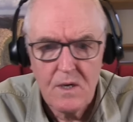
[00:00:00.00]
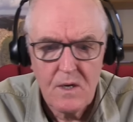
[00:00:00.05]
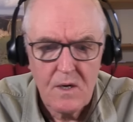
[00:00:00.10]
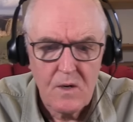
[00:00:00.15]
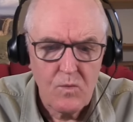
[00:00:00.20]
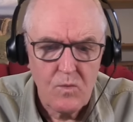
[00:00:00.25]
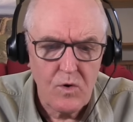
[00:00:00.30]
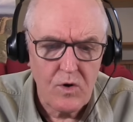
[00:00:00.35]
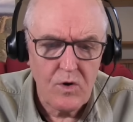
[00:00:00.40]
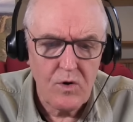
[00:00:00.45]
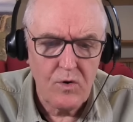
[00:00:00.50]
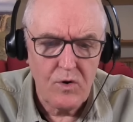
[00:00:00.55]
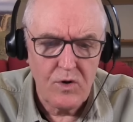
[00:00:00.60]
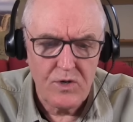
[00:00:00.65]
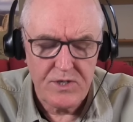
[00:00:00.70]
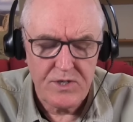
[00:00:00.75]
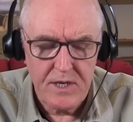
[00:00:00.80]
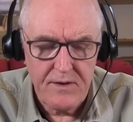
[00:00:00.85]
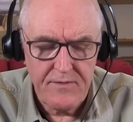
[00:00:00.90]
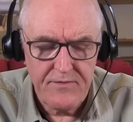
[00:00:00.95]
will
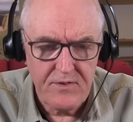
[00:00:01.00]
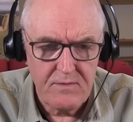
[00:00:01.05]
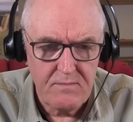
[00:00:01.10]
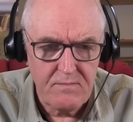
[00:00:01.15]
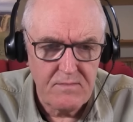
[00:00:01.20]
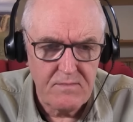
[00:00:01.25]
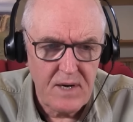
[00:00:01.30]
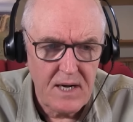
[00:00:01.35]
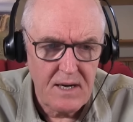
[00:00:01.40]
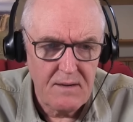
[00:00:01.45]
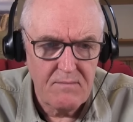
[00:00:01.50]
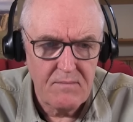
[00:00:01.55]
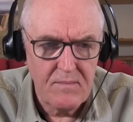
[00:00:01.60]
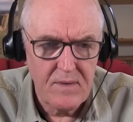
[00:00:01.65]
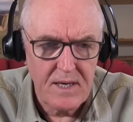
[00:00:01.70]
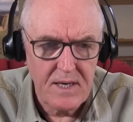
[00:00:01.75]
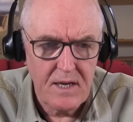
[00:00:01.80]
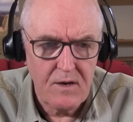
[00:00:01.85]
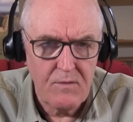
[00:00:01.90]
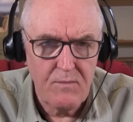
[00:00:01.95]
cause it from um,
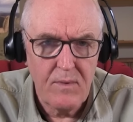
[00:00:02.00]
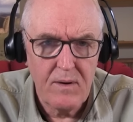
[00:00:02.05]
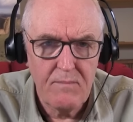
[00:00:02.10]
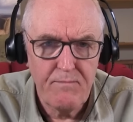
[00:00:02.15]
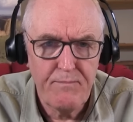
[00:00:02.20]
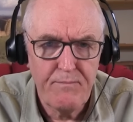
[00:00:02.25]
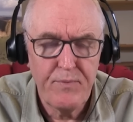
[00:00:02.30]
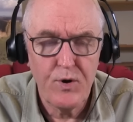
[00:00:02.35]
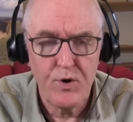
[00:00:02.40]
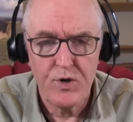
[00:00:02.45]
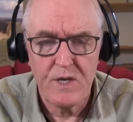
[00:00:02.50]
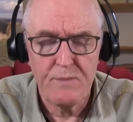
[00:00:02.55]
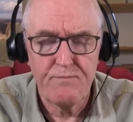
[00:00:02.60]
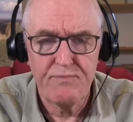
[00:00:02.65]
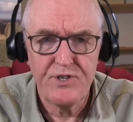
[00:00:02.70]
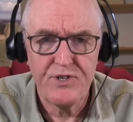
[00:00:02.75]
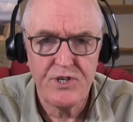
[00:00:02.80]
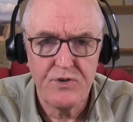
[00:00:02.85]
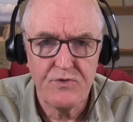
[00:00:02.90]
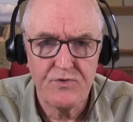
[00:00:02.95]
you know poorly
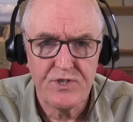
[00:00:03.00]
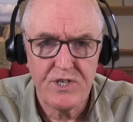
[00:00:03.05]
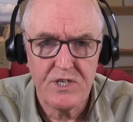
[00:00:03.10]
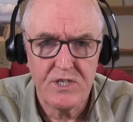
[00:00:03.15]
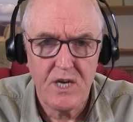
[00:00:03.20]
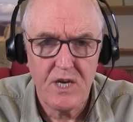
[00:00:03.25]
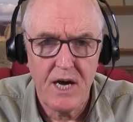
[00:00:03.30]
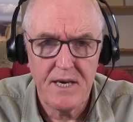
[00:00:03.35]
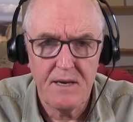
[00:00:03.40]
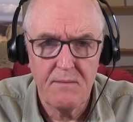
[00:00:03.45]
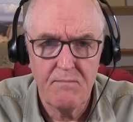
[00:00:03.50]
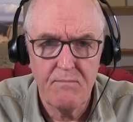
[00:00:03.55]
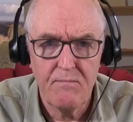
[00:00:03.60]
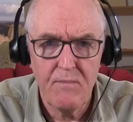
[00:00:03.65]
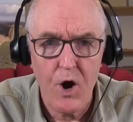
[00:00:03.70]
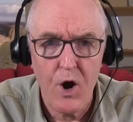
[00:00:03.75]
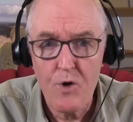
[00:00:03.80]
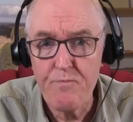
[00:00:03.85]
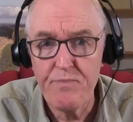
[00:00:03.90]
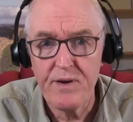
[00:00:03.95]
produced designer
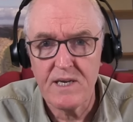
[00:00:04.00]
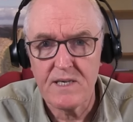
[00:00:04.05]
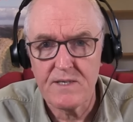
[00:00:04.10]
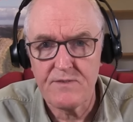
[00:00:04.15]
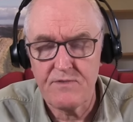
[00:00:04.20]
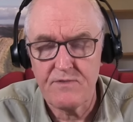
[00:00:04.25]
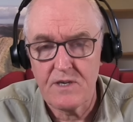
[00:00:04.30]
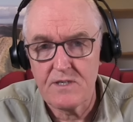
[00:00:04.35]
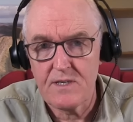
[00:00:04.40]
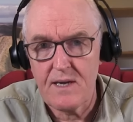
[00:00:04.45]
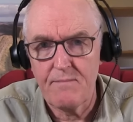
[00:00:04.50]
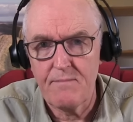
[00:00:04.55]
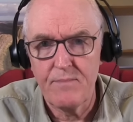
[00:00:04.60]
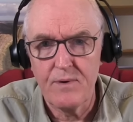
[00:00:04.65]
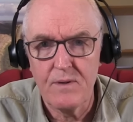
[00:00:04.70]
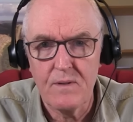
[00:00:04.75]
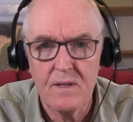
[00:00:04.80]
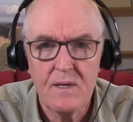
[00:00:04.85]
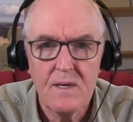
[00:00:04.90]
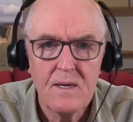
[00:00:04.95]
opiates, for
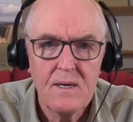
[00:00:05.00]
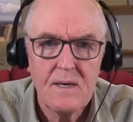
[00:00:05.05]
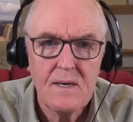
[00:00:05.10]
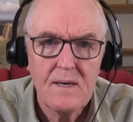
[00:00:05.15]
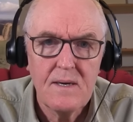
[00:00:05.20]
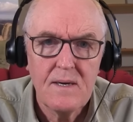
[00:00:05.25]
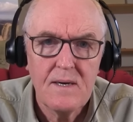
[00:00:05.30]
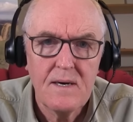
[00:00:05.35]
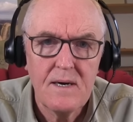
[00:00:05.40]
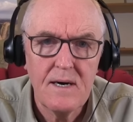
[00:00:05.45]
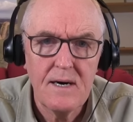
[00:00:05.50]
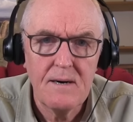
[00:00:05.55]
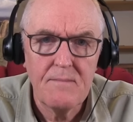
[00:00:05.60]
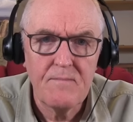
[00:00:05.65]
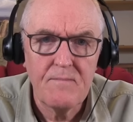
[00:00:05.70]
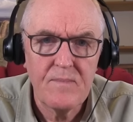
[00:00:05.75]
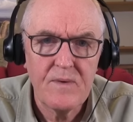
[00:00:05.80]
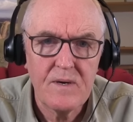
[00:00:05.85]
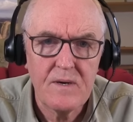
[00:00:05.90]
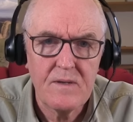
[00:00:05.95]
example,
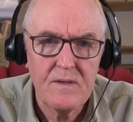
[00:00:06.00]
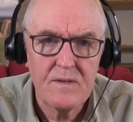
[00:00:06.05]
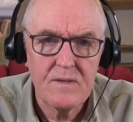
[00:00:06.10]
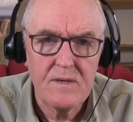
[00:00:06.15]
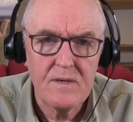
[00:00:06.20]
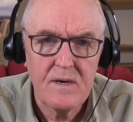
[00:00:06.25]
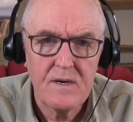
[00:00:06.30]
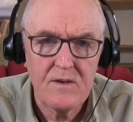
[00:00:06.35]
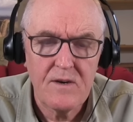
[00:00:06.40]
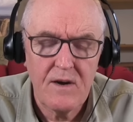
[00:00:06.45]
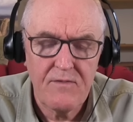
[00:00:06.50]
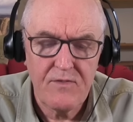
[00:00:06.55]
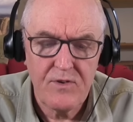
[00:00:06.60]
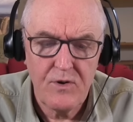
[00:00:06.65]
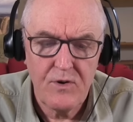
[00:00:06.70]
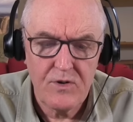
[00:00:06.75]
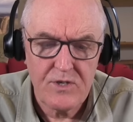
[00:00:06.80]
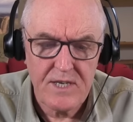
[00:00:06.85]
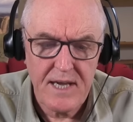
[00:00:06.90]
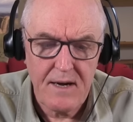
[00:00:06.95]
um, have uh,
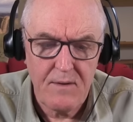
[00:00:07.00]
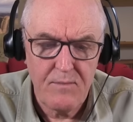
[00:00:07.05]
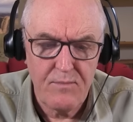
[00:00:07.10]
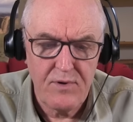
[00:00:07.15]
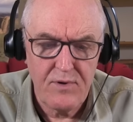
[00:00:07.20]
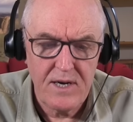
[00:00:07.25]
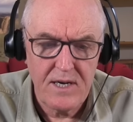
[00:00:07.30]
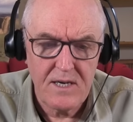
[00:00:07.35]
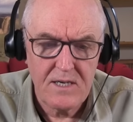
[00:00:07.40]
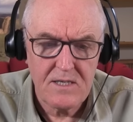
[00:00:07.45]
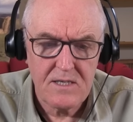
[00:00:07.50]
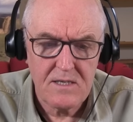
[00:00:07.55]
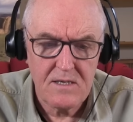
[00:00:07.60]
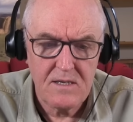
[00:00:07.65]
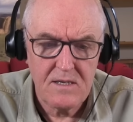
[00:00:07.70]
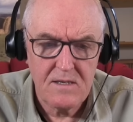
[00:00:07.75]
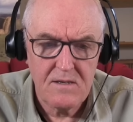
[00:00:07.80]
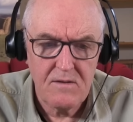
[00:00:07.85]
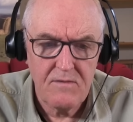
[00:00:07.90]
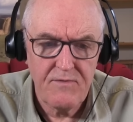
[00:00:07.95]
caused outbreaks.
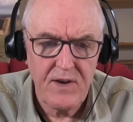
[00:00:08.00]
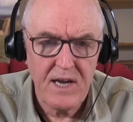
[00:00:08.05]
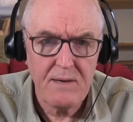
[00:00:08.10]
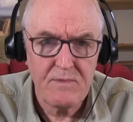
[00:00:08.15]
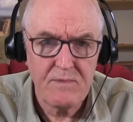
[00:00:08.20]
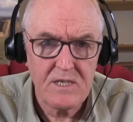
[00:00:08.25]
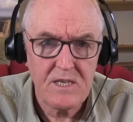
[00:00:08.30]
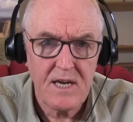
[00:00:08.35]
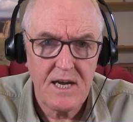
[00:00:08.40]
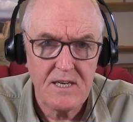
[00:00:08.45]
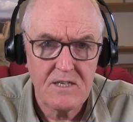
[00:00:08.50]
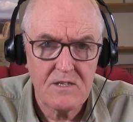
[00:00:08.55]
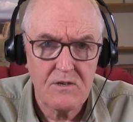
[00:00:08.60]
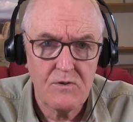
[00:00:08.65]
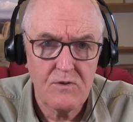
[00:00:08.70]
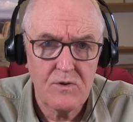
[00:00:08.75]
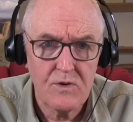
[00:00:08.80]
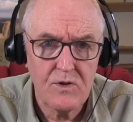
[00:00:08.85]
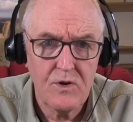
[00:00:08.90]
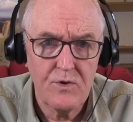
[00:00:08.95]
A uh, famous case
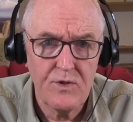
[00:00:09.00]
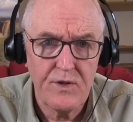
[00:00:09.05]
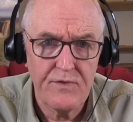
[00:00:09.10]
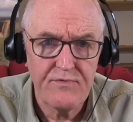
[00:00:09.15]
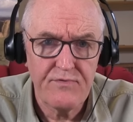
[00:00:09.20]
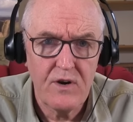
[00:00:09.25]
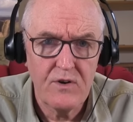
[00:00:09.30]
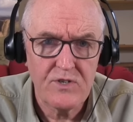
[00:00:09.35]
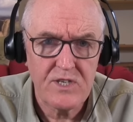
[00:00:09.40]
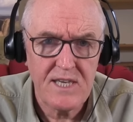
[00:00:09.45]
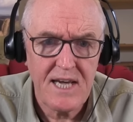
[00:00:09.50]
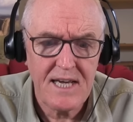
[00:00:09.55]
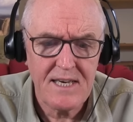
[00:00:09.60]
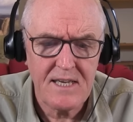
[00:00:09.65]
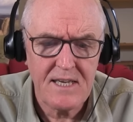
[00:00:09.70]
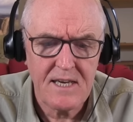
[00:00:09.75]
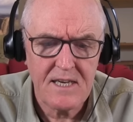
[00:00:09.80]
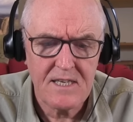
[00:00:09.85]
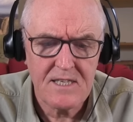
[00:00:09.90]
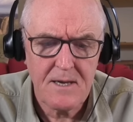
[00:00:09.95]
called the frozen
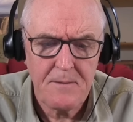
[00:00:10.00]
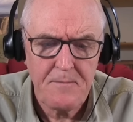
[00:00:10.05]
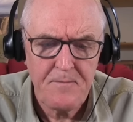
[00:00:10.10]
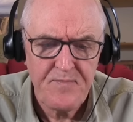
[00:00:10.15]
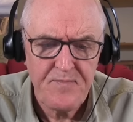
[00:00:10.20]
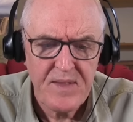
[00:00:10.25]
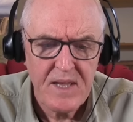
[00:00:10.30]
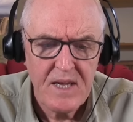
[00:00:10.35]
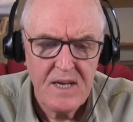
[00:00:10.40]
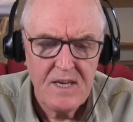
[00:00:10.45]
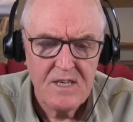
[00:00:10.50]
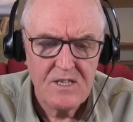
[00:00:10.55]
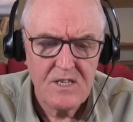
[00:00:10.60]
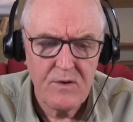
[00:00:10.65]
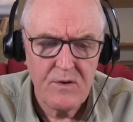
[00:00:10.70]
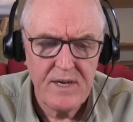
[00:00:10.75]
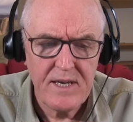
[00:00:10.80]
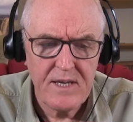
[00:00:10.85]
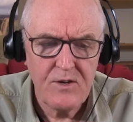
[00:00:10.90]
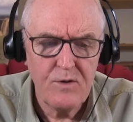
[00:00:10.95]
addicts.
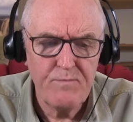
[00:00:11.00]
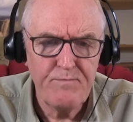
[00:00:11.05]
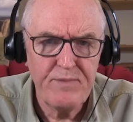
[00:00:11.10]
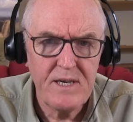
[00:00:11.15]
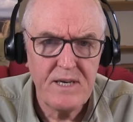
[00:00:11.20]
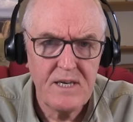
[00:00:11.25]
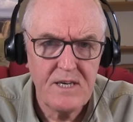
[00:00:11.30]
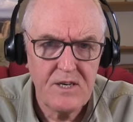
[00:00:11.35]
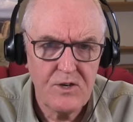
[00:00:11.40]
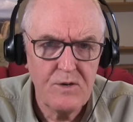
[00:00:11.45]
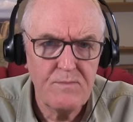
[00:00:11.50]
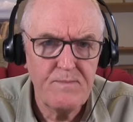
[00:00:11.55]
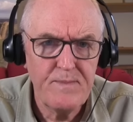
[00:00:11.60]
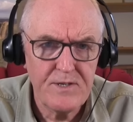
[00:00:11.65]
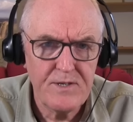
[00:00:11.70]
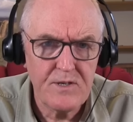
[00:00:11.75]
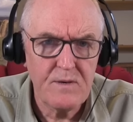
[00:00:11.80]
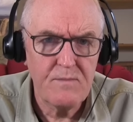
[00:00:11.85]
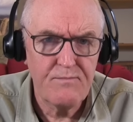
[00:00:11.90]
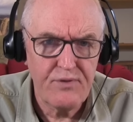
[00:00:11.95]
So it could be it could be
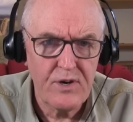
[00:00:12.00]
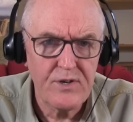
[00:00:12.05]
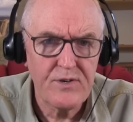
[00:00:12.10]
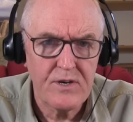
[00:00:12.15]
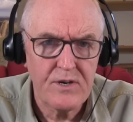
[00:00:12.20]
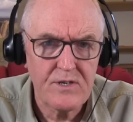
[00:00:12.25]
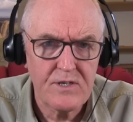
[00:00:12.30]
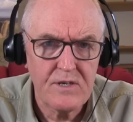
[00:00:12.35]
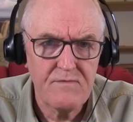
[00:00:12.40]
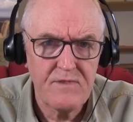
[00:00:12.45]
some product of